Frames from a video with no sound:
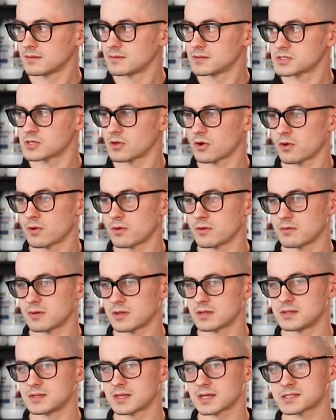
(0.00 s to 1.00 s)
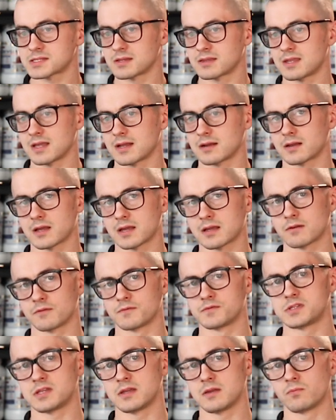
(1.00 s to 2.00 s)
So, and that's the thing, like,
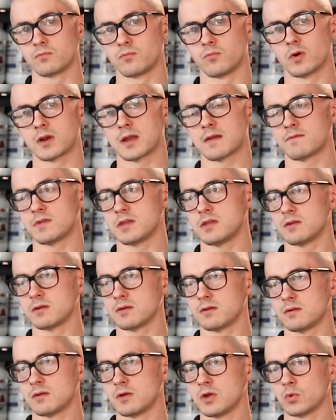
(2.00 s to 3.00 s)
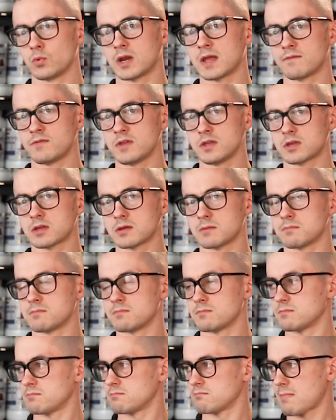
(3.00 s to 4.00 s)
obviously, whatever you can
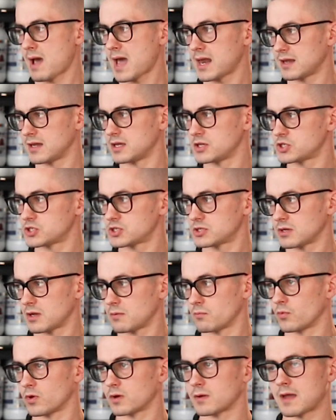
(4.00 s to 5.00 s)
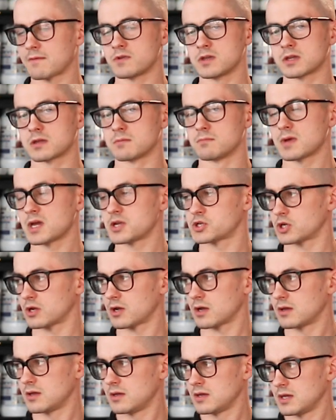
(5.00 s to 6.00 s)
manage and whatever you can
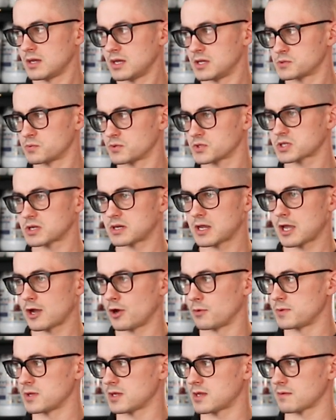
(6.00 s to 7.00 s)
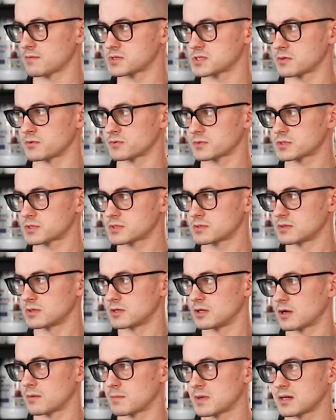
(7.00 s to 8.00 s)
measure is what's going to help you get results.
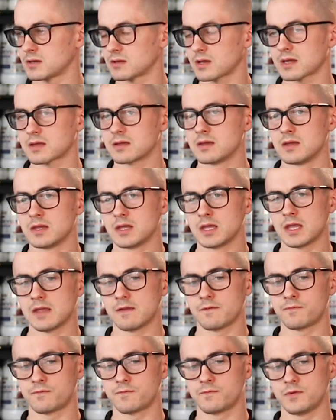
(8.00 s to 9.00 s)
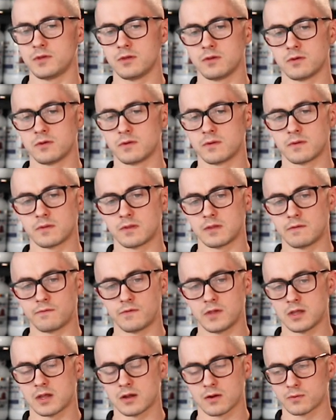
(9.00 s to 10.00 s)
You know what I mean? Like, if you
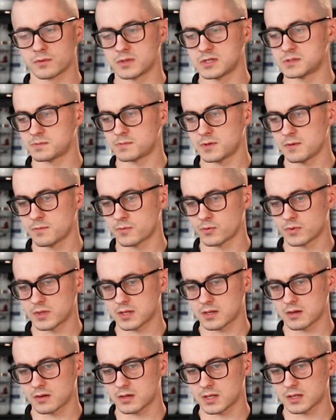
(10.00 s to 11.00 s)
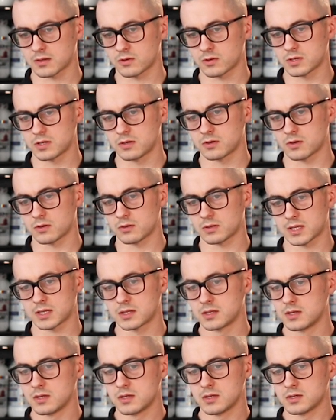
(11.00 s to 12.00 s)
hear all these people and they go like, oh,
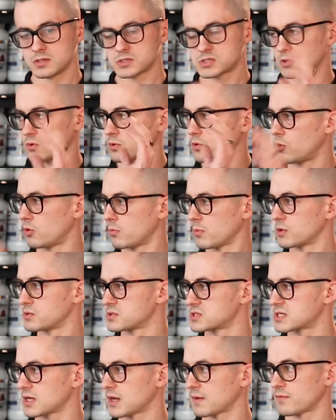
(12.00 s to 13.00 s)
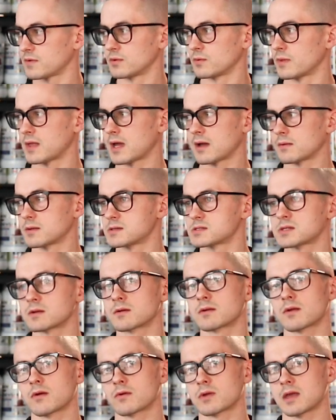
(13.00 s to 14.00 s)
like certain hormone stuff and all that, it's
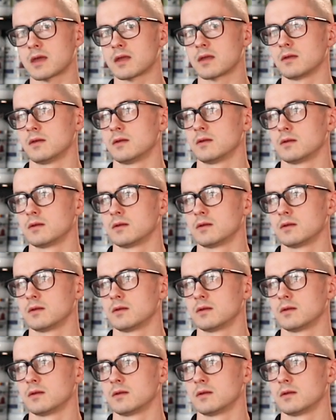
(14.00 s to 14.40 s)
like, okay,